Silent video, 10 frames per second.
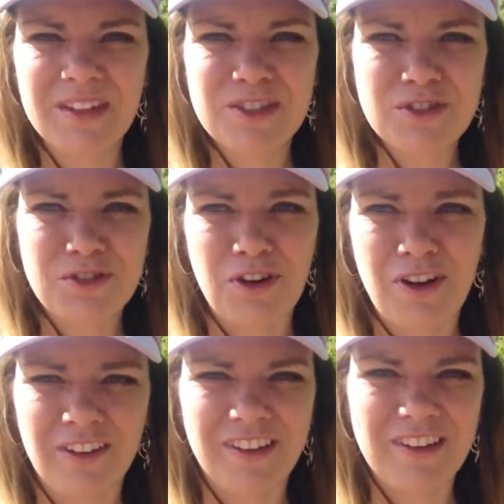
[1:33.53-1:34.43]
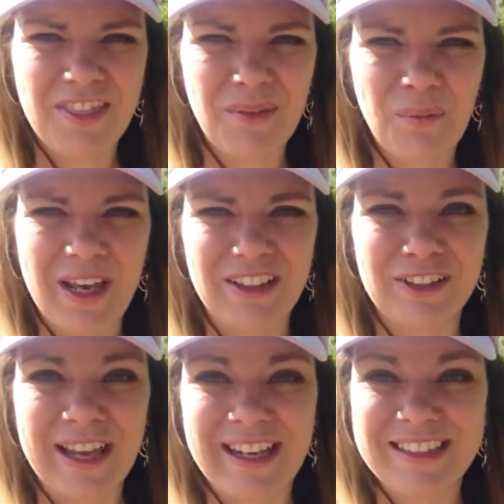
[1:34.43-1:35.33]
strong way to
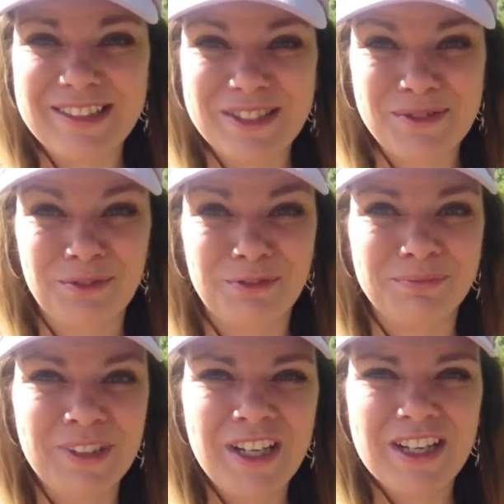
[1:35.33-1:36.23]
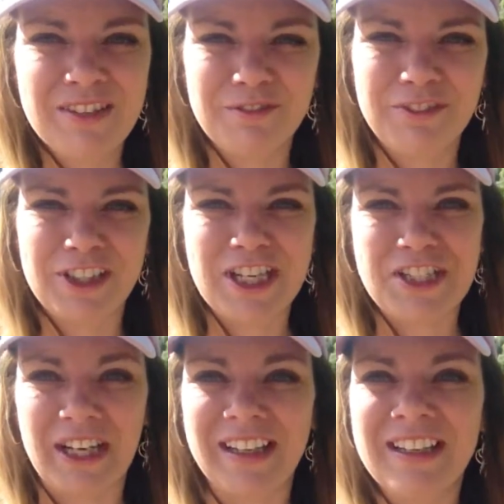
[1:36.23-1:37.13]
look at it. It's very
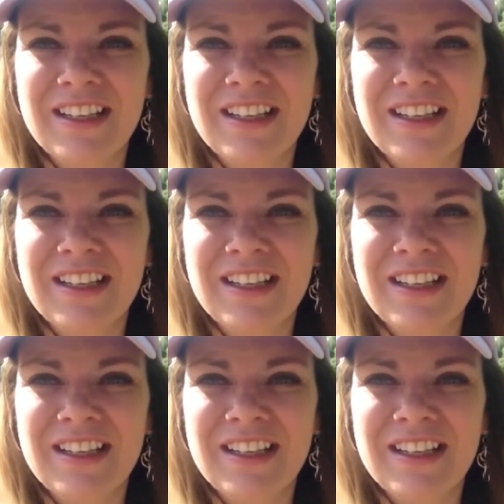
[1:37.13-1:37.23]
touching.